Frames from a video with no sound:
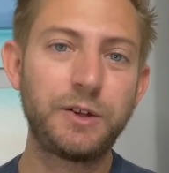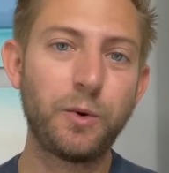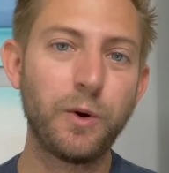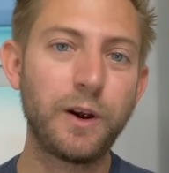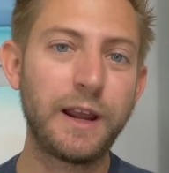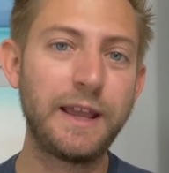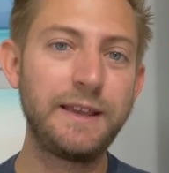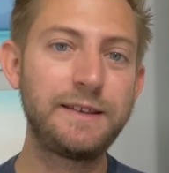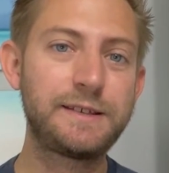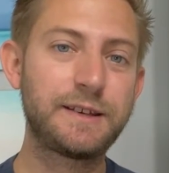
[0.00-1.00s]
tour
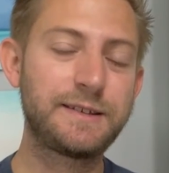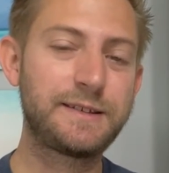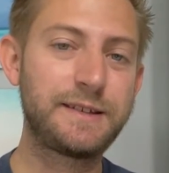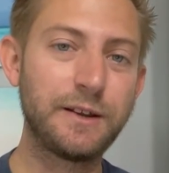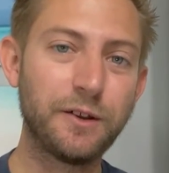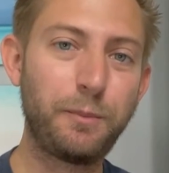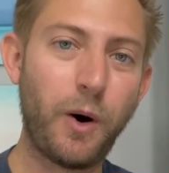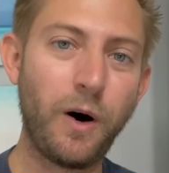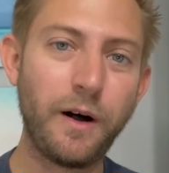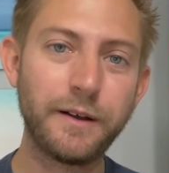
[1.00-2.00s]
is still
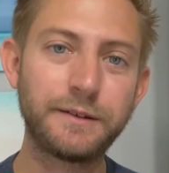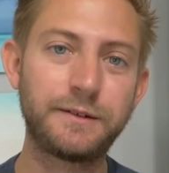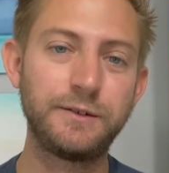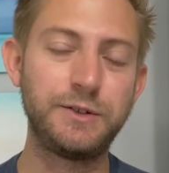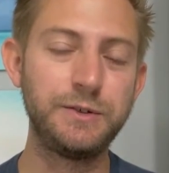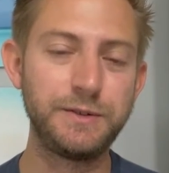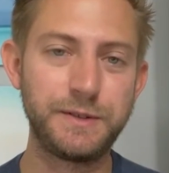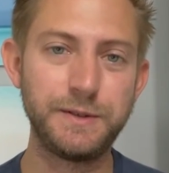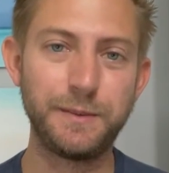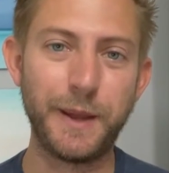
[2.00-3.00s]
paused due
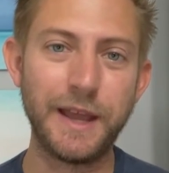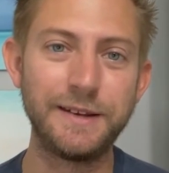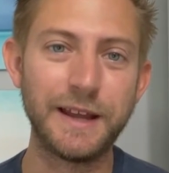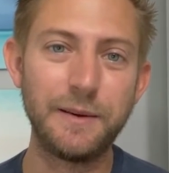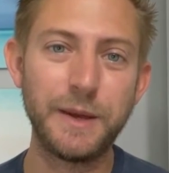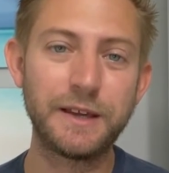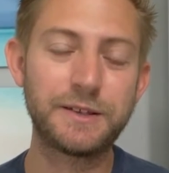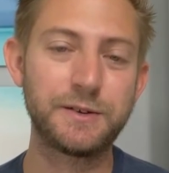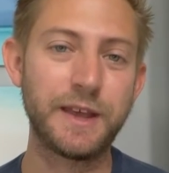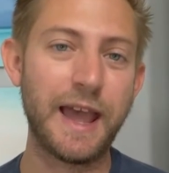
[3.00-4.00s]
to the pandemic,
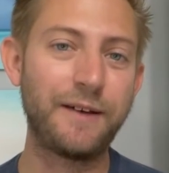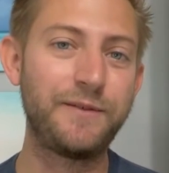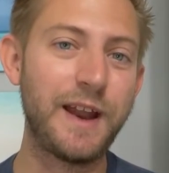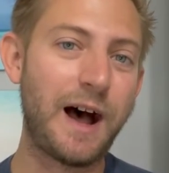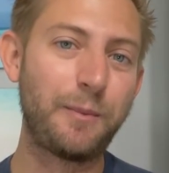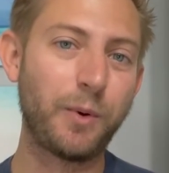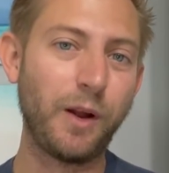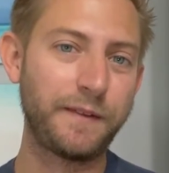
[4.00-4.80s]
so they have not brought